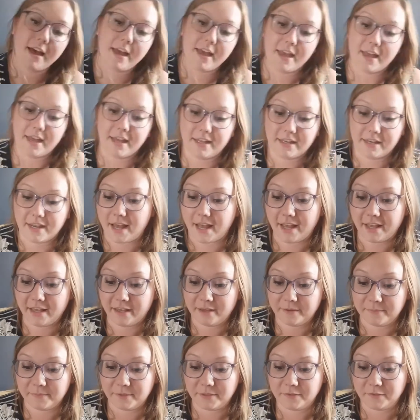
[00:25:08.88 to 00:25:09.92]
And I
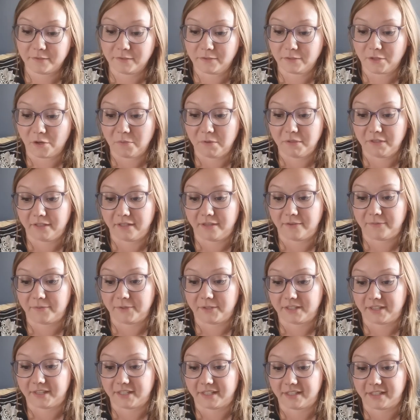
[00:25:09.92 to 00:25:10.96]
am so in love
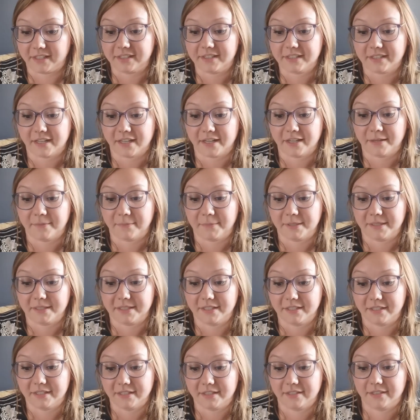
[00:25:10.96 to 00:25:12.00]
with this. I am
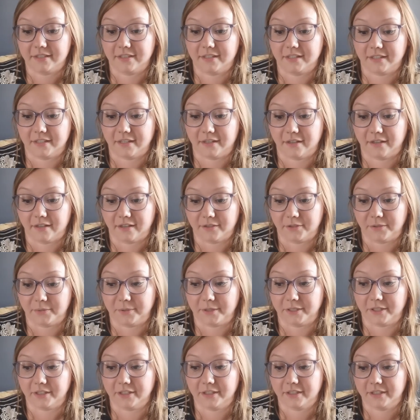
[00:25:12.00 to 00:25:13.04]
addicted to knitting color
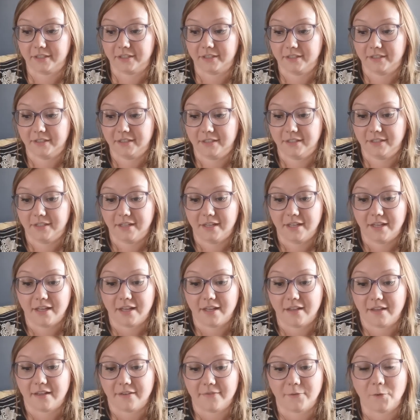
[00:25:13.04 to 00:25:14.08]
work.
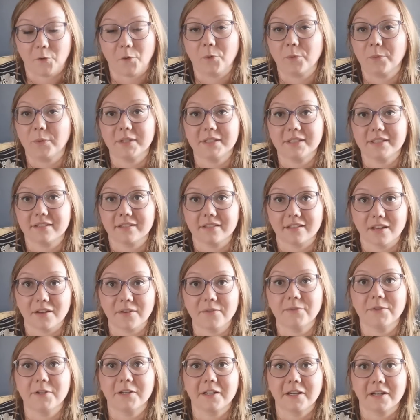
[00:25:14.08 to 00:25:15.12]
I've always
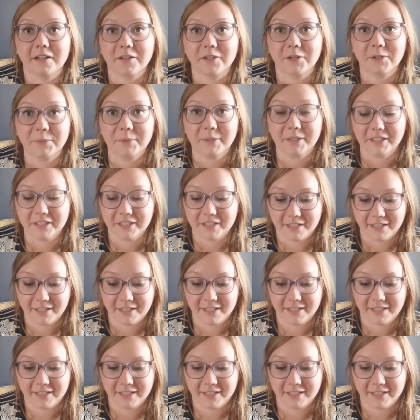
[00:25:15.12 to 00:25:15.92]
loved color work,